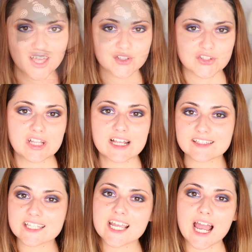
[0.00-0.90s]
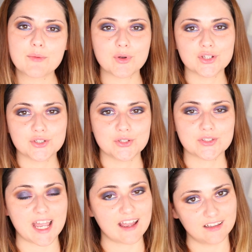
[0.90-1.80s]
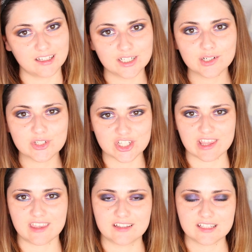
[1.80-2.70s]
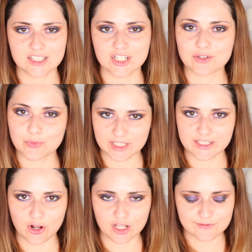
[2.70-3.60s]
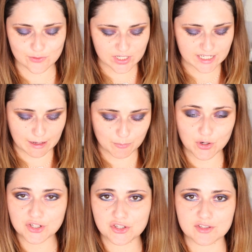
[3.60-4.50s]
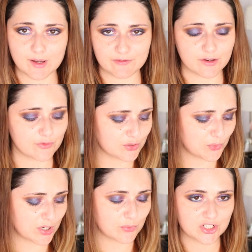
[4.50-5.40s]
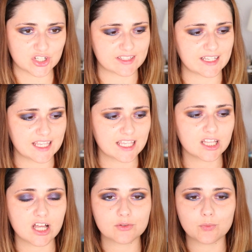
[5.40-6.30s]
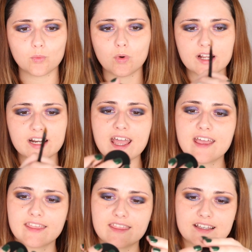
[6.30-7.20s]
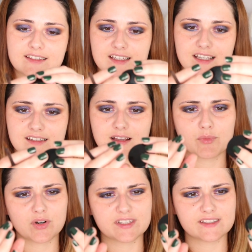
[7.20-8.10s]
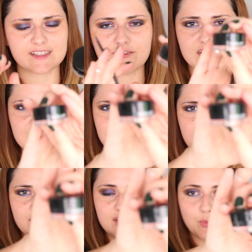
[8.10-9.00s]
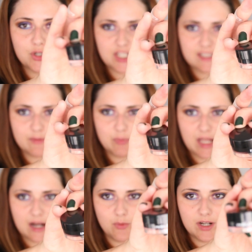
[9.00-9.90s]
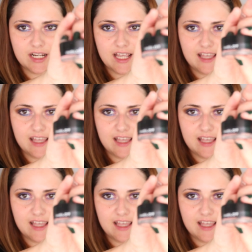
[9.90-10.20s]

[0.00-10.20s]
So lastly, I'm going to use eyeliner, which I think this look really calls for, and I'm going to use my favorite one, which is the Inglot one. This is number 77, which is the black one.